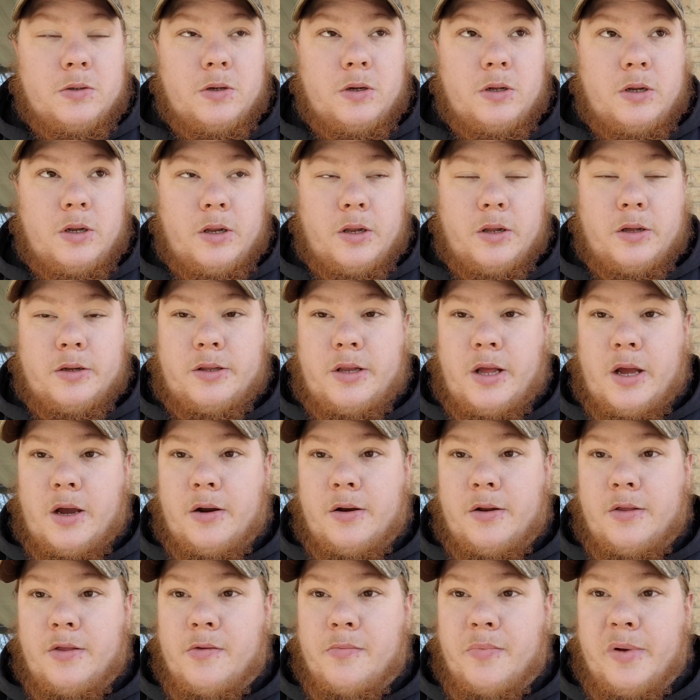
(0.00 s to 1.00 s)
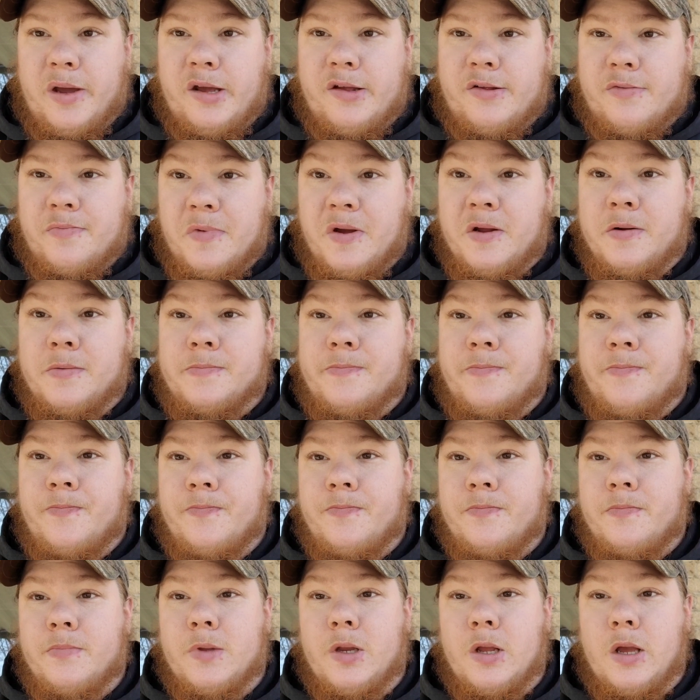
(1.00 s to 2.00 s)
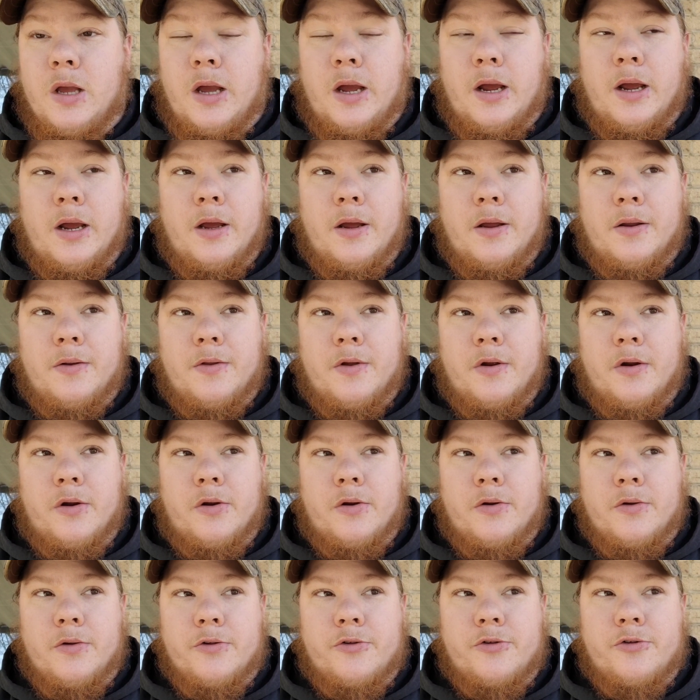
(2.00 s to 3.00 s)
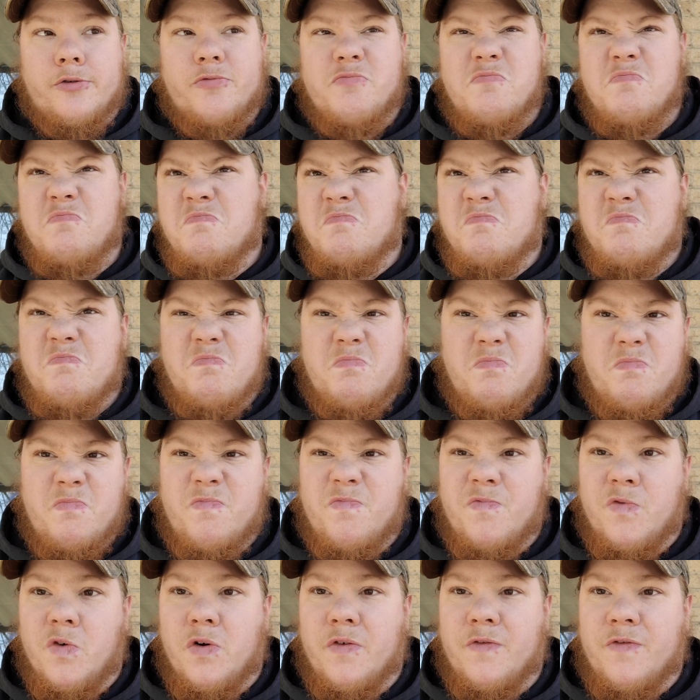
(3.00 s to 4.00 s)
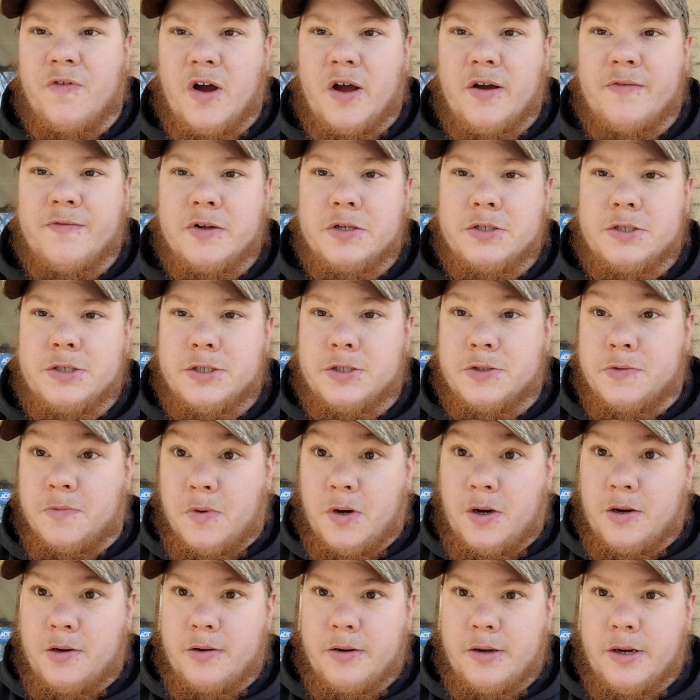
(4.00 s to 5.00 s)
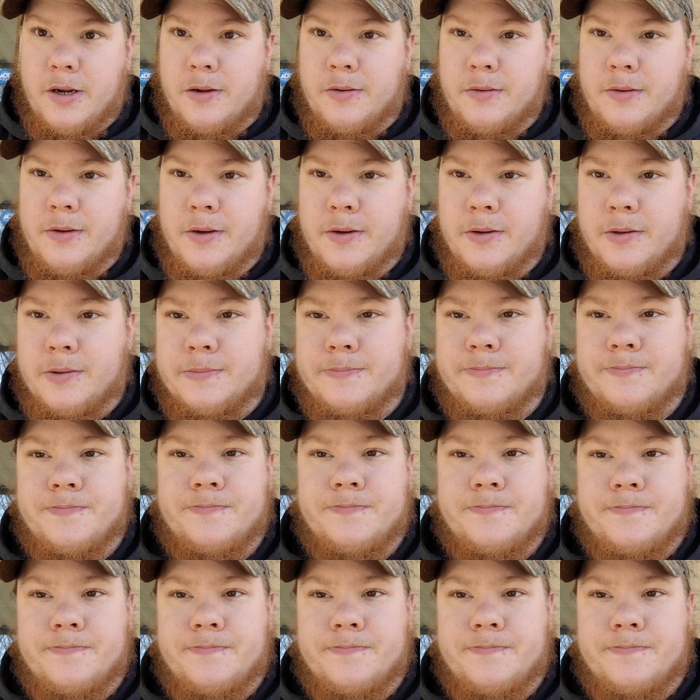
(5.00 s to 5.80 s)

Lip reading: Oh, I look down in the basement and there's 4 or 5 inches of water down there.